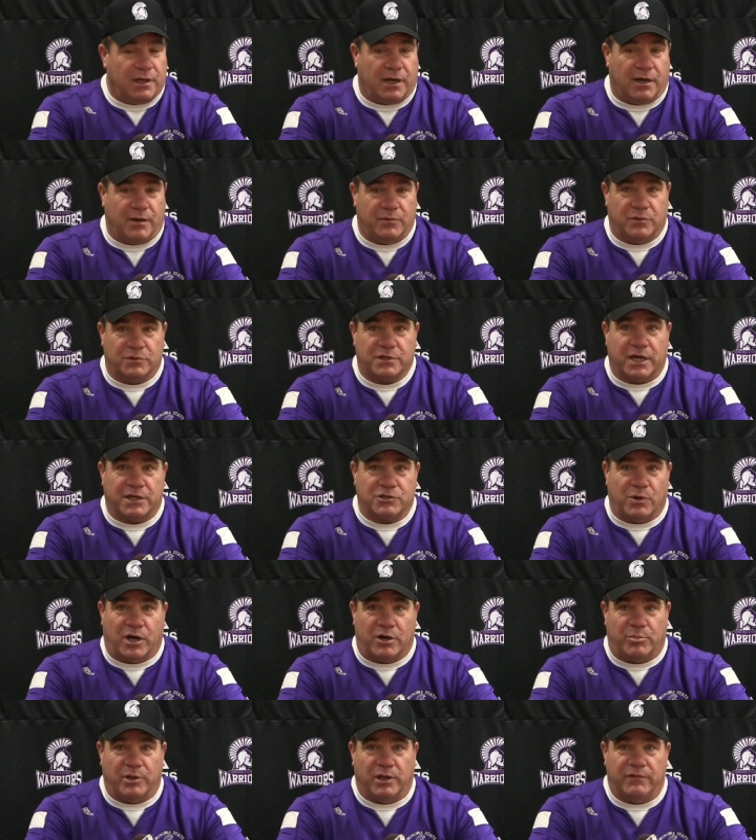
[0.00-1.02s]
Um, those guys know
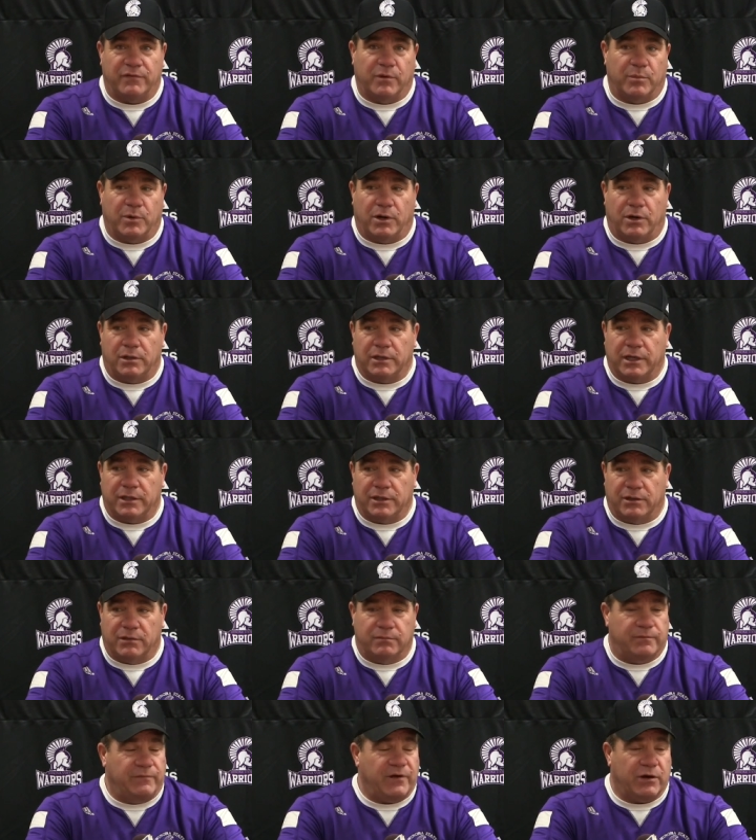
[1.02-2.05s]
how to play football, and
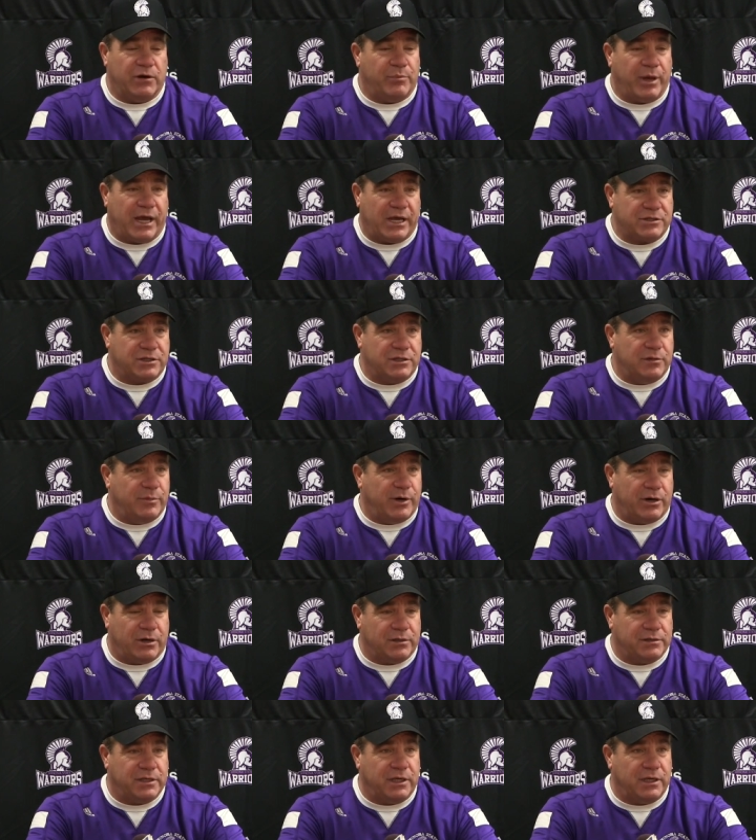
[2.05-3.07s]
they're very passionate about
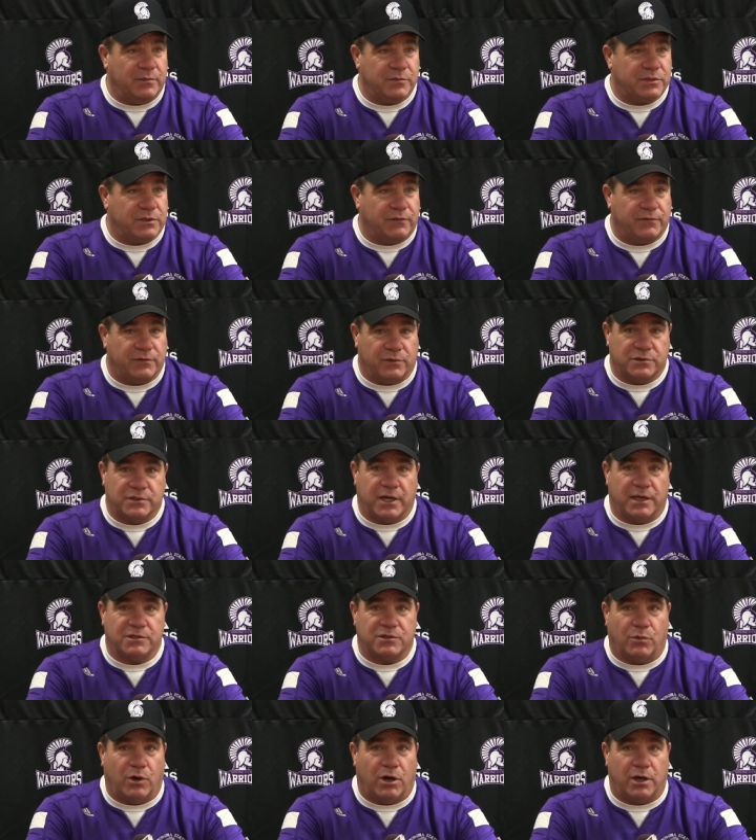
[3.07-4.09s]
our team. So for those
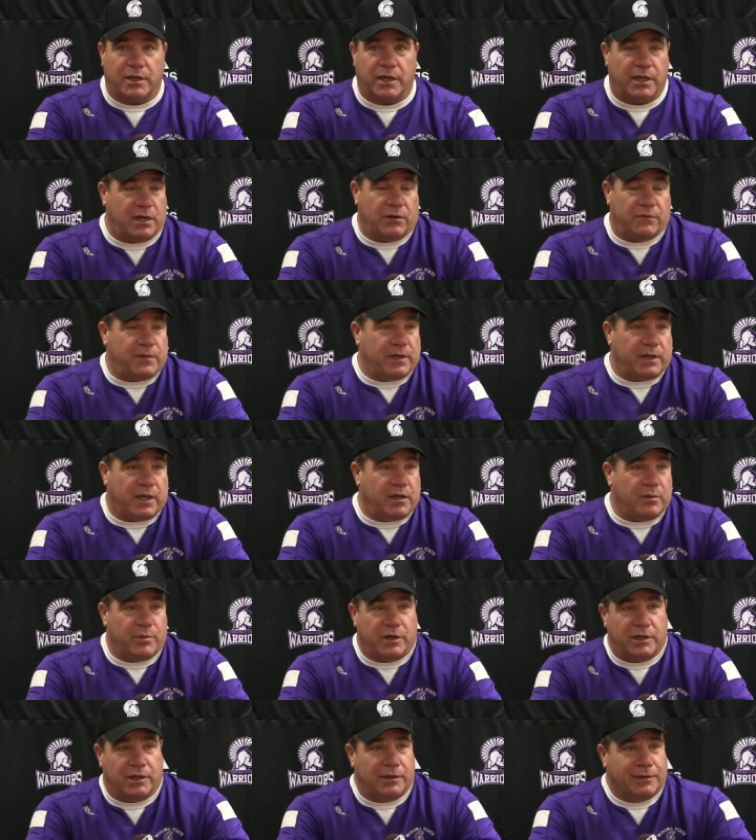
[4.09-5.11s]
guys to walk in, I don't think
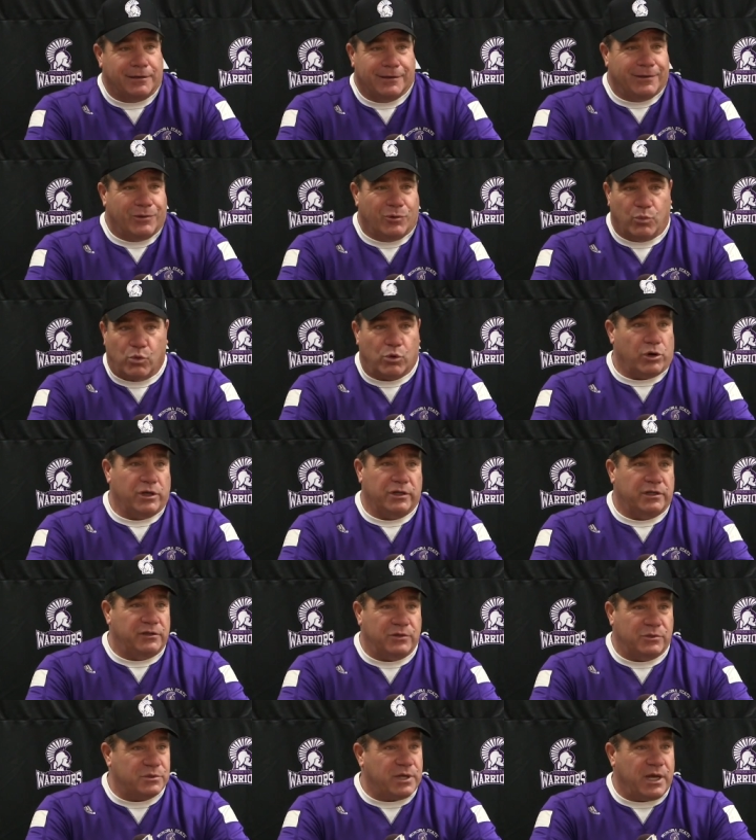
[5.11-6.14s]
anybody worried
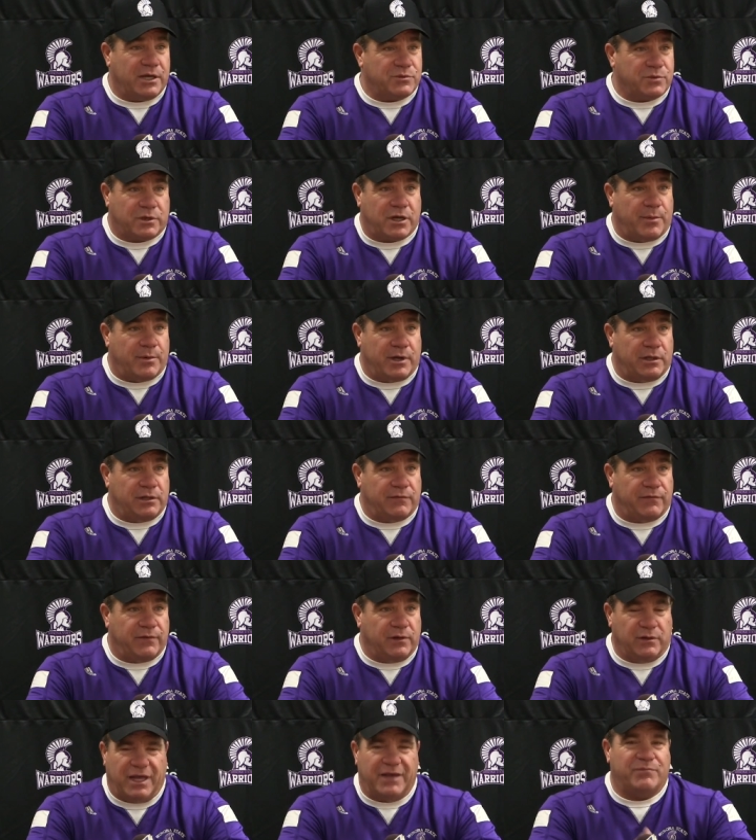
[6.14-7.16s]
that those guys were coming on the
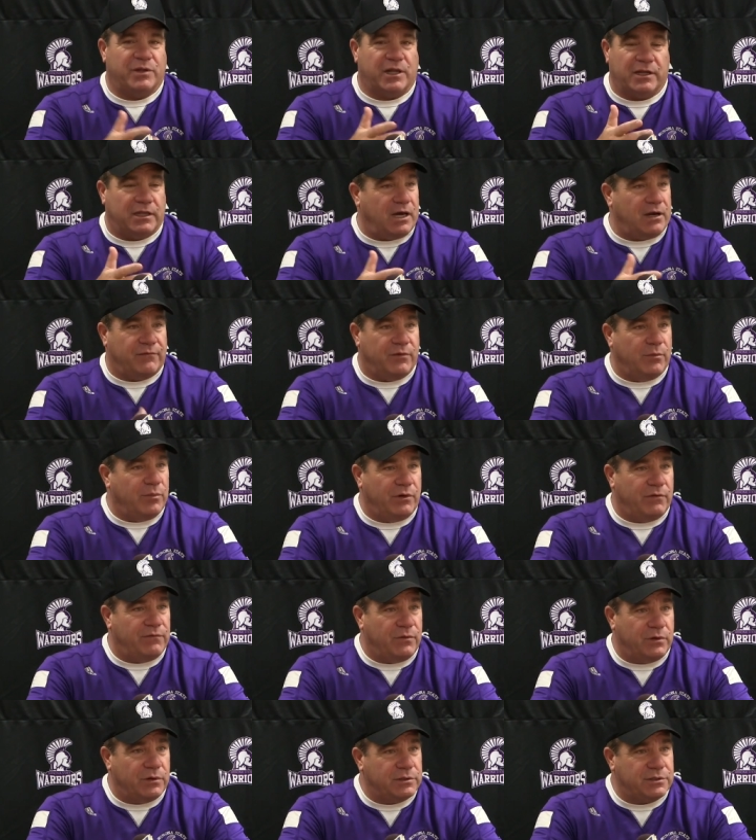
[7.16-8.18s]
field. They played a lot of football
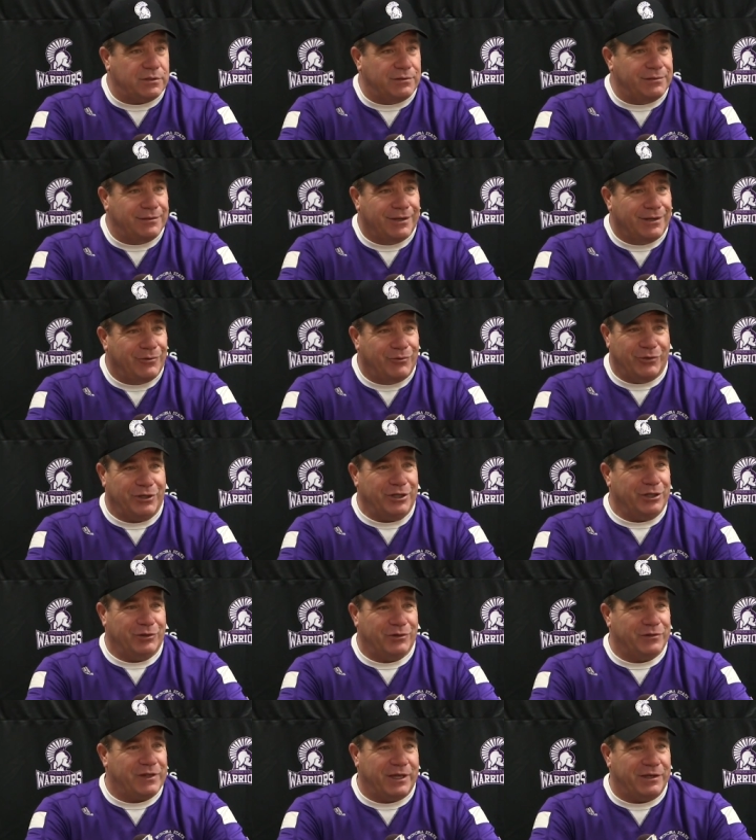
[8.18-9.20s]
for us, so it really
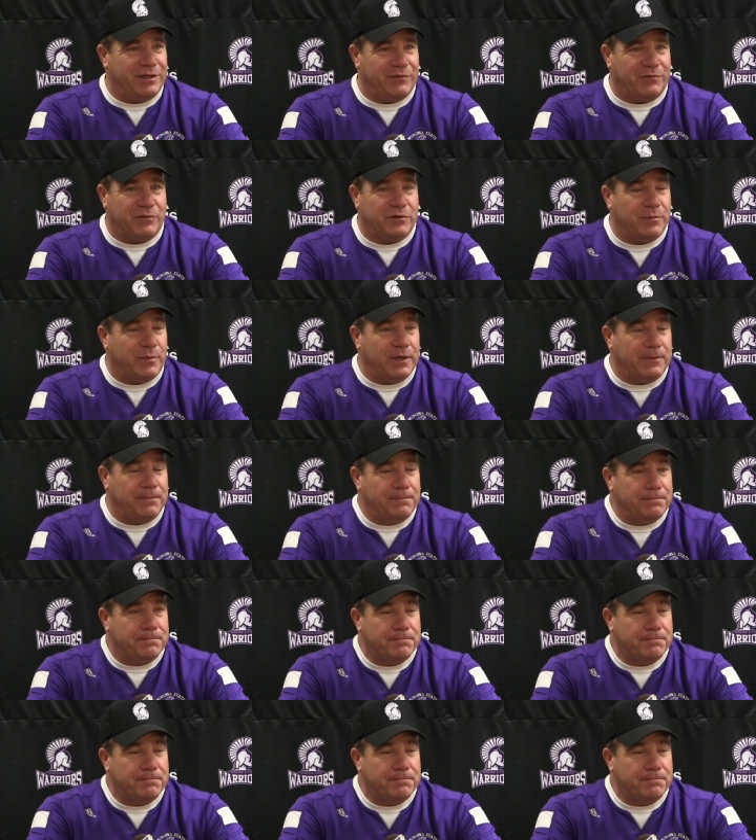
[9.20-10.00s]
didn't look that different to me.